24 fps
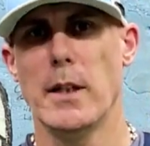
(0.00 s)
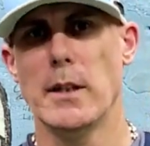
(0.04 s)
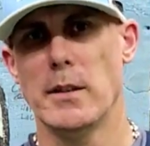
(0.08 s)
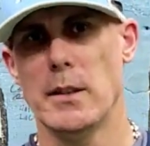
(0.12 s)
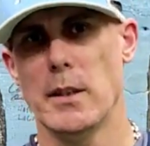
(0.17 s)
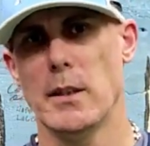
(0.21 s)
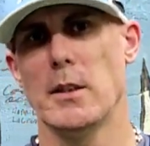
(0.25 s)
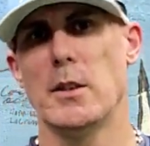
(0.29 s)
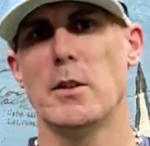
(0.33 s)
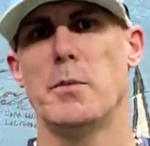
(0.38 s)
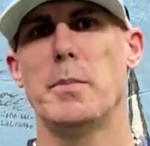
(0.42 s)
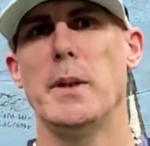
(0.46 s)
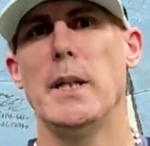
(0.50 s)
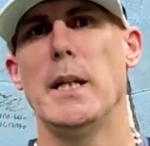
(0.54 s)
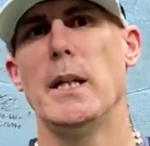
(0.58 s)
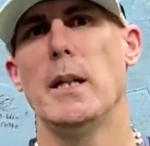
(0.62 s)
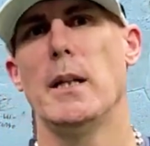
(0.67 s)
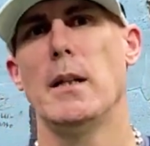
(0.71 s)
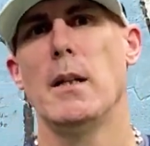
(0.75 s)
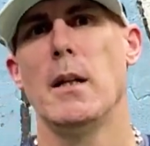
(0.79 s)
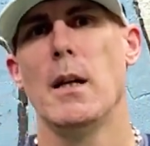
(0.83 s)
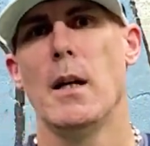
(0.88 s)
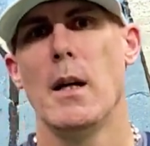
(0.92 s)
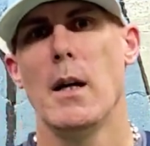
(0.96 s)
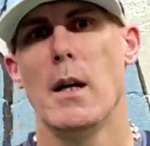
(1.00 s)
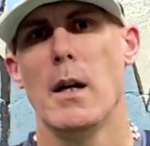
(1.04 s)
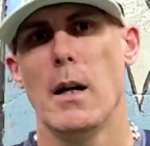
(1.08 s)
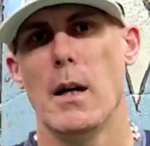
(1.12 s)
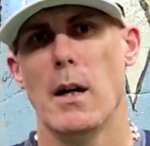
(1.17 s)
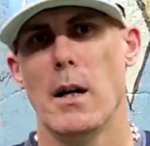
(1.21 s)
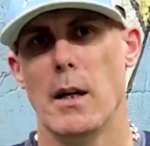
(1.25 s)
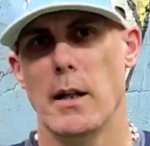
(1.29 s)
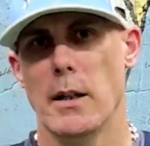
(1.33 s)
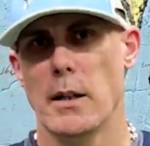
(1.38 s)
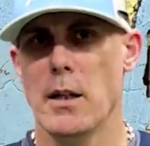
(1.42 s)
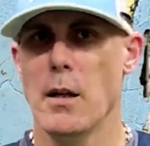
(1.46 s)
in speed
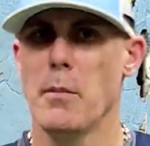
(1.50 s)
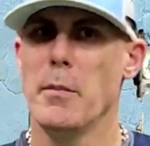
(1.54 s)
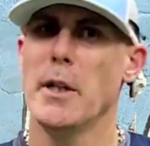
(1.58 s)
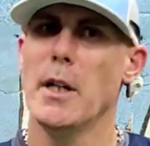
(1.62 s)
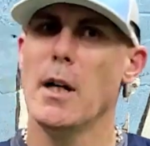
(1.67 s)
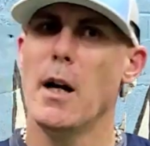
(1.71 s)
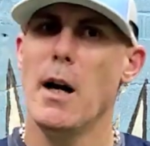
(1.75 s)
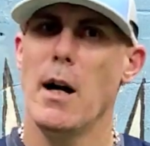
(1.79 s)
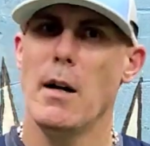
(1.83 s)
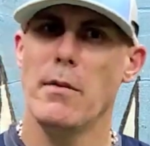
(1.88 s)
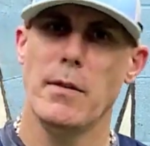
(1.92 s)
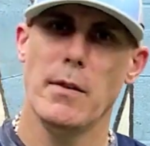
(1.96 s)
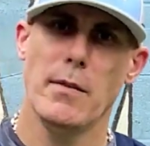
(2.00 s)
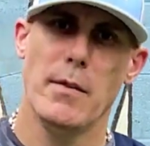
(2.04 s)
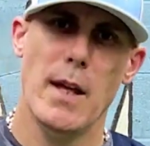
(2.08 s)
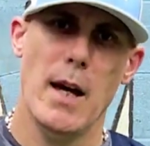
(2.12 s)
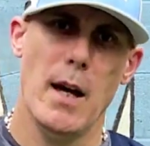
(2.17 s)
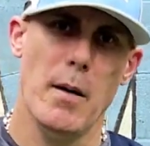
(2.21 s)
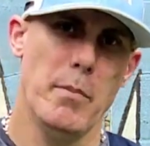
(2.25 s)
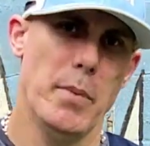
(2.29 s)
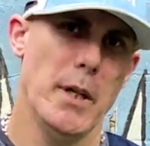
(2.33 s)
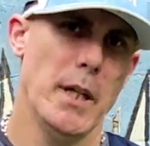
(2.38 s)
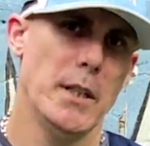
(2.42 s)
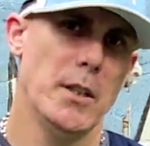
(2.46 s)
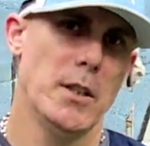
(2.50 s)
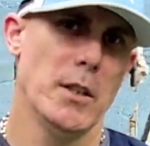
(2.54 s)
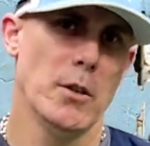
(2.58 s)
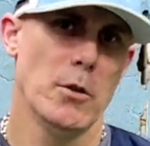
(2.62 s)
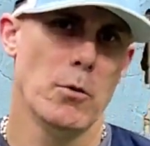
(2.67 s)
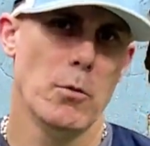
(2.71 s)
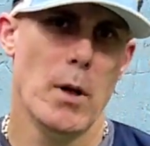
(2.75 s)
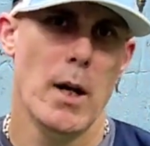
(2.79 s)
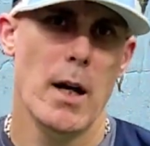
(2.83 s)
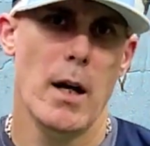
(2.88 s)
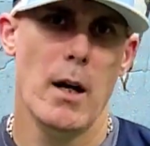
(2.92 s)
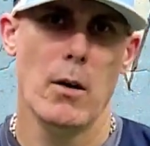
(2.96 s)
coming off of that pitch
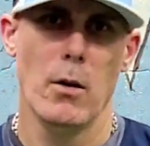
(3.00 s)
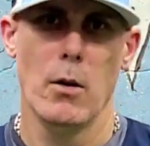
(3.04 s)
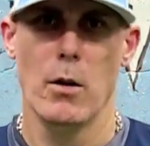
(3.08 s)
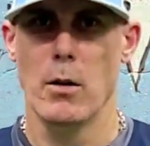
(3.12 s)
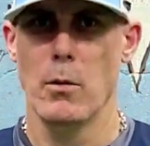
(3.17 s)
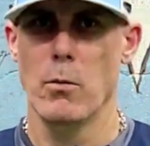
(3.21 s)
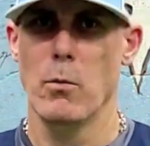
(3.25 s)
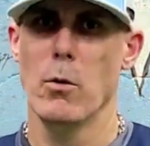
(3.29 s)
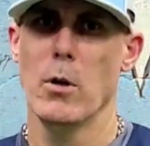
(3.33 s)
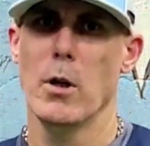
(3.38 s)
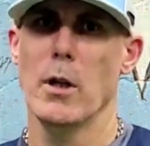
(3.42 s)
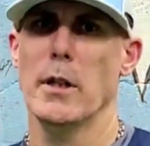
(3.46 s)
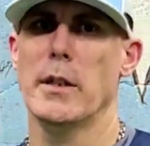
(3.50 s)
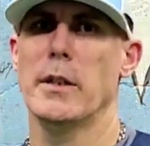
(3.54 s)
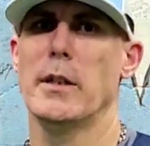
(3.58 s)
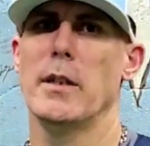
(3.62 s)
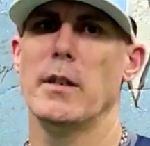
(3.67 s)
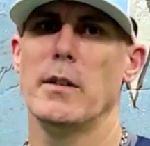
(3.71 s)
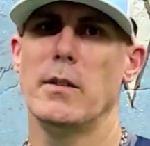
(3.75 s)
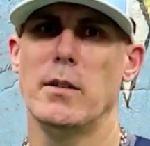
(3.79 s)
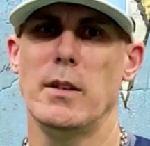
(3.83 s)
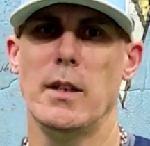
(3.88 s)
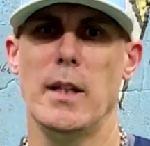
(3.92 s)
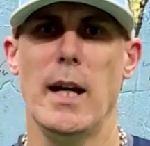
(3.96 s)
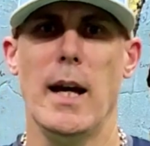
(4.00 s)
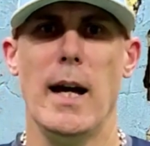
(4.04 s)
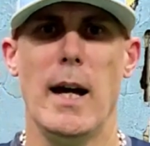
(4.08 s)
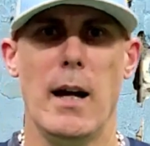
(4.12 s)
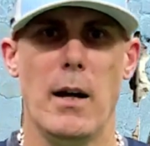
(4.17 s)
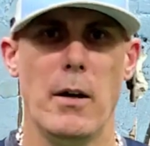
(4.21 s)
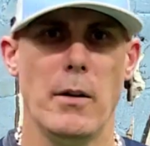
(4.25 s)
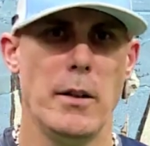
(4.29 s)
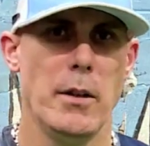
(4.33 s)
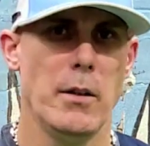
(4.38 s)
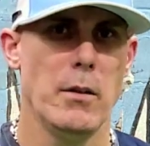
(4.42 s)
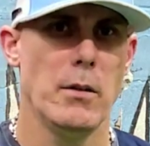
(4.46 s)
as well, or work to see
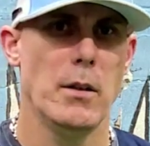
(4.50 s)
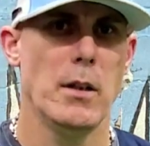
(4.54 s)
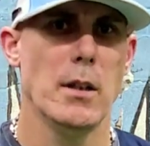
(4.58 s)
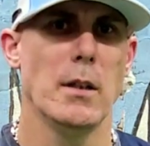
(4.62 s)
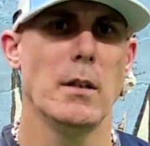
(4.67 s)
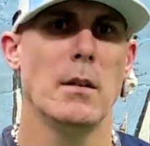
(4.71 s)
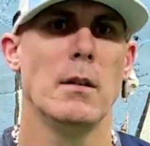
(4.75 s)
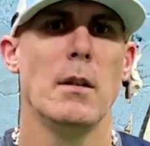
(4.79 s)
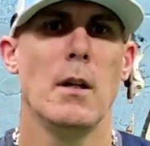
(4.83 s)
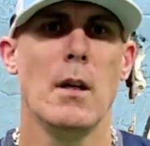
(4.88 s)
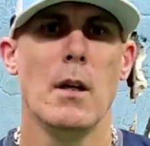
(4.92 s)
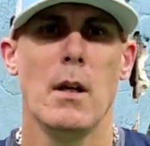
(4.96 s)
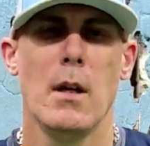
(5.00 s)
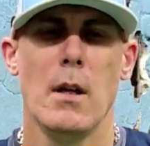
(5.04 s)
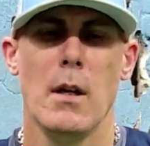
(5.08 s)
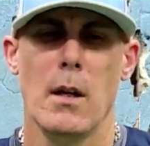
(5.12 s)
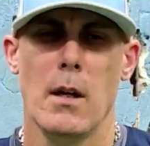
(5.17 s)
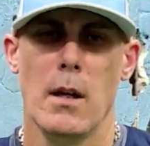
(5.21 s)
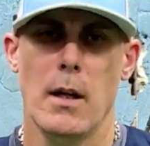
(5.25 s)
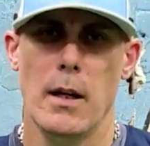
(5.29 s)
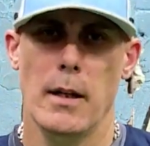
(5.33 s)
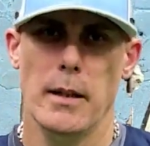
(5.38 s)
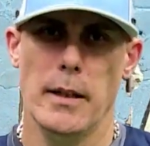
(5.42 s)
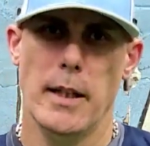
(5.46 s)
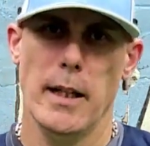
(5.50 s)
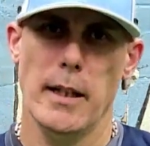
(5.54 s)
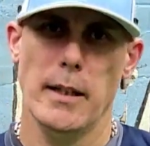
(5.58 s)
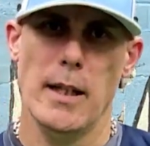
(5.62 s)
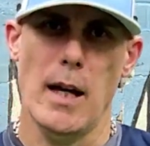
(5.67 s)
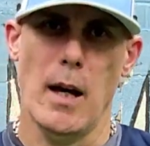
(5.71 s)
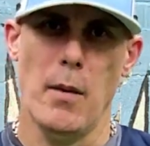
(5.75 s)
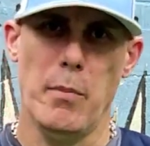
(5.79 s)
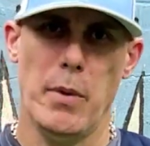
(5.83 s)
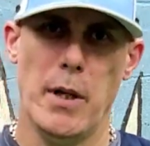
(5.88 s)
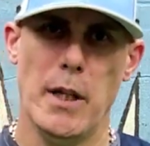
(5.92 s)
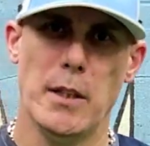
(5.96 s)
how you can get
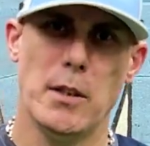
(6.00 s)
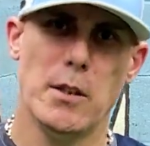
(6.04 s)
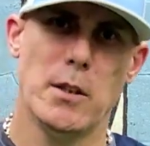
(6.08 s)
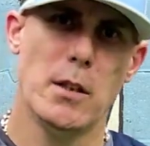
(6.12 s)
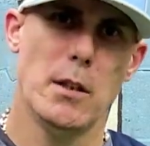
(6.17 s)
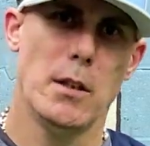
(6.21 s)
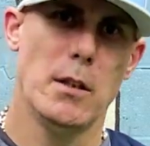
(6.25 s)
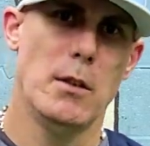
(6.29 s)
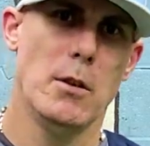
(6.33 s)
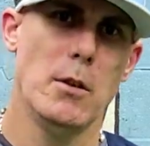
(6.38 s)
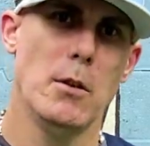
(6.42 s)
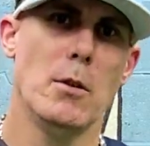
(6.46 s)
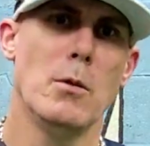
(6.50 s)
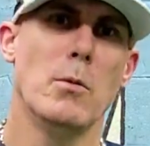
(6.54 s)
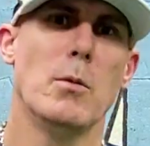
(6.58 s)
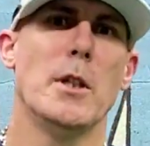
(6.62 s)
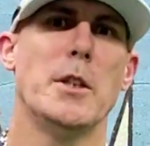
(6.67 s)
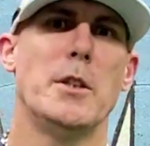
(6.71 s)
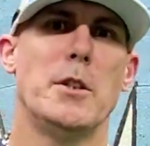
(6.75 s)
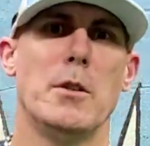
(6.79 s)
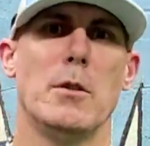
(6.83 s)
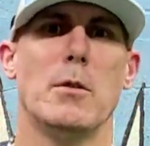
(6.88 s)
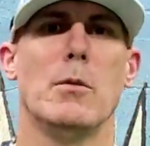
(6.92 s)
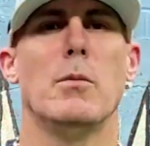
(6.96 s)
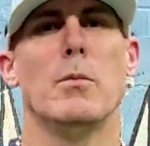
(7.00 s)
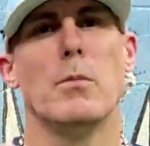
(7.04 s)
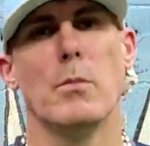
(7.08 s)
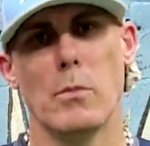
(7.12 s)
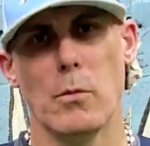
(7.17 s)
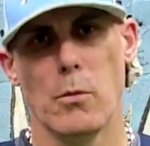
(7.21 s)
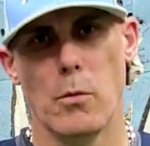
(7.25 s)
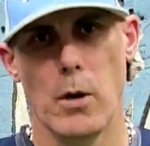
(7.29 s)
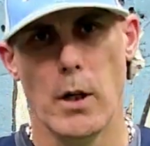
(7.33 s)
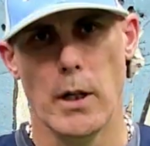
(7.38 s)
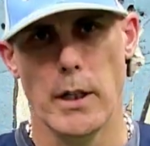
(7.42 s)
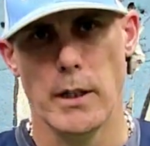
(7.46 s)
that pitch to do what you
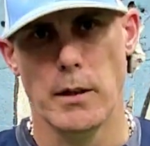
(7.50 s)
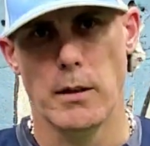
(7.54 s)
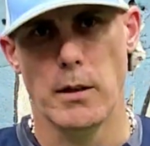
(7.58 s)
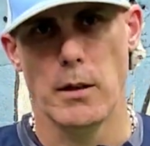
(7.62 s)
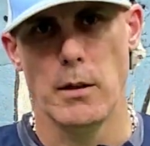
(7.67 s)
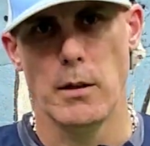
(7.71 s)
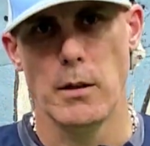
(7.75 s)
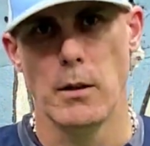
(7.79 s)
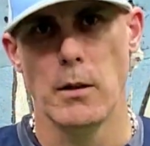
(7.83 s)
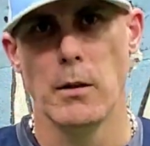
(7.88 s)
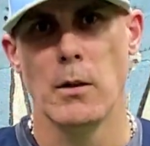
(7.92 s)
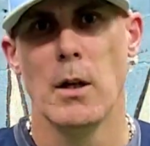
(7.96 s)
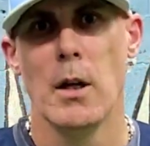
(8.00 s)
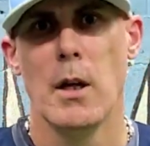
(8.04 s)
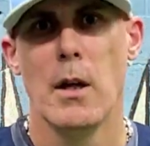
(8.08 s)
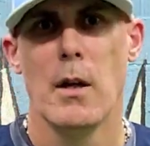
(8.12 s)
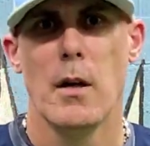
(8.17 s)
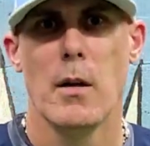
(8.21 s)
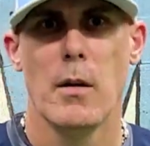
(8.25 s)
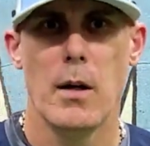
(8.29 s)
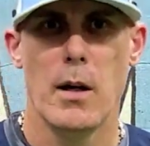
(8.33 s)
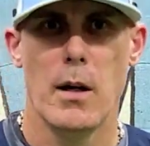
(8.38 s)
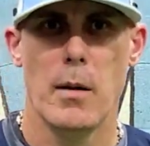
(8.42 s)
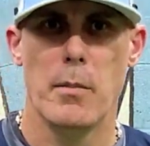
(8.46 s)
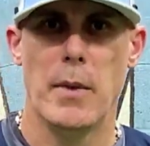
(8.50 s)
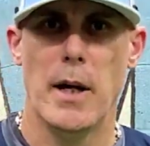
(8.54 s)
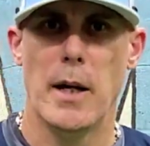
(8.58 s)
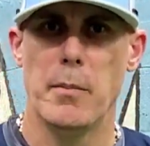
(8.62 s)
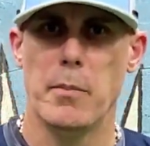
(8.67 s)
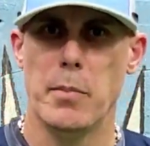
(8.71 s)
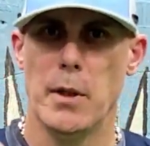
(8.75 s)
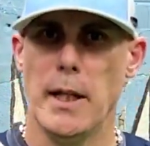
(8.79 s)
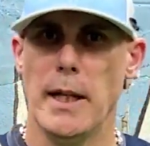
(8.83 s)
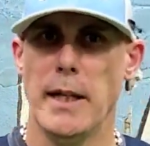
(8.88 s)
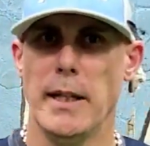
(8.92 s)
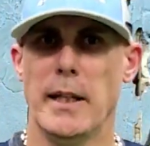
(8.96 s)
want it to do by
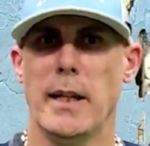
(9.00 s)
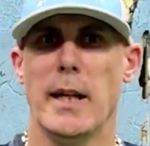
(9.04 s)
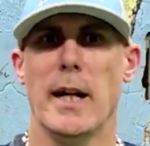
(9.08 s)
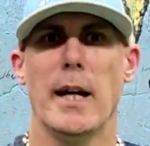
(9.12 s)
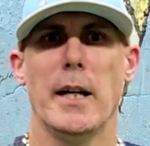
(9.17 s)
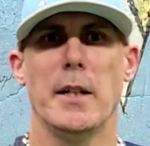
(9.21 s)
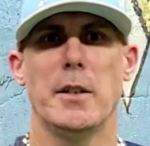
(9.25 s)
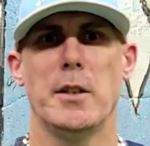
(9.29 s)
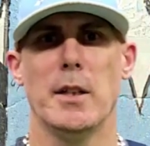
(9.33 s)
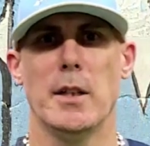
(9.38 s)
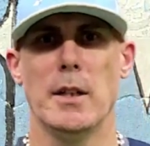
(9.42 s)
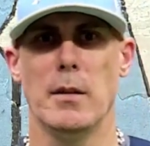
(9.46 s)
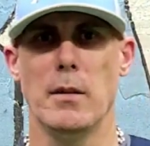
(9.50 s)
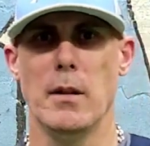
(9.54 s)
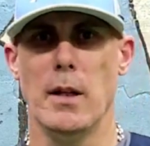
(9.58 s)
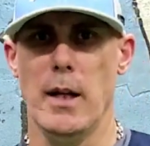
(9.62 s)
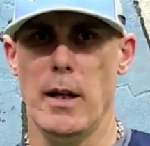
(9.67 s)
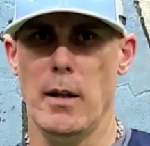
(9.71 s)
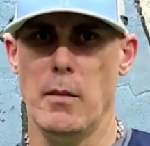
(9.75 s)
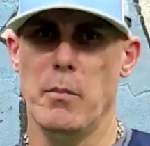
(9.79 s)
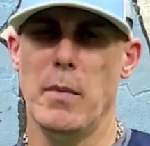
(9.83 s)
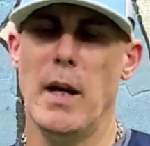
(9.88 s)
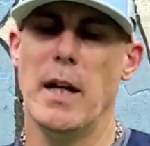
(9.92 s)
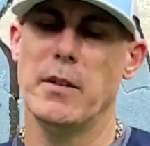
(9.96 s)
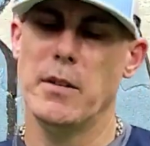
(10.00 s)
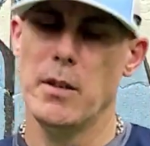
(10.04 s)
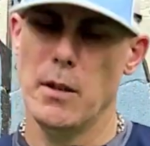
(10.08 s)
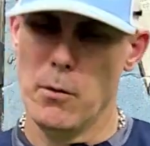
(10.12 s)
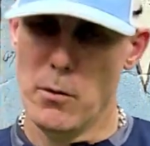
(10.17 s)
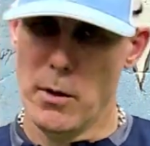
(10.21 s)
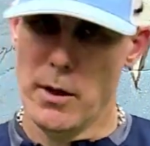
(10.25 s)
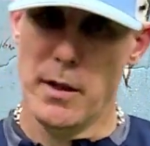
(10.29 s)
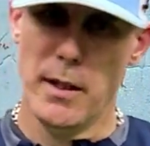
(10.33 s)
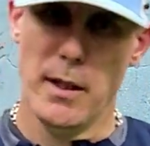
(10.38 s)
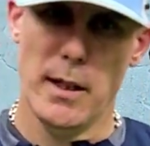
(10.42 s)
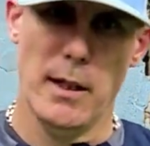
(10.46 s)
playing catch and messing
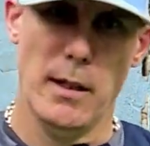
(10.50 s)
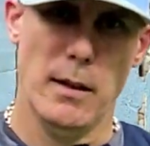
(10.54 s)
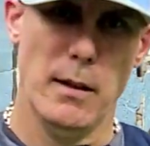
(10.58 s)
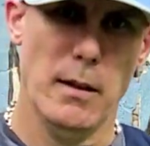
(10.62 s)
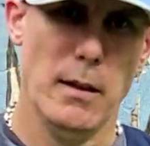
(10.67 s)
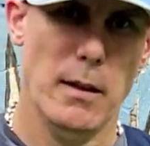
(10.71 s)
with it.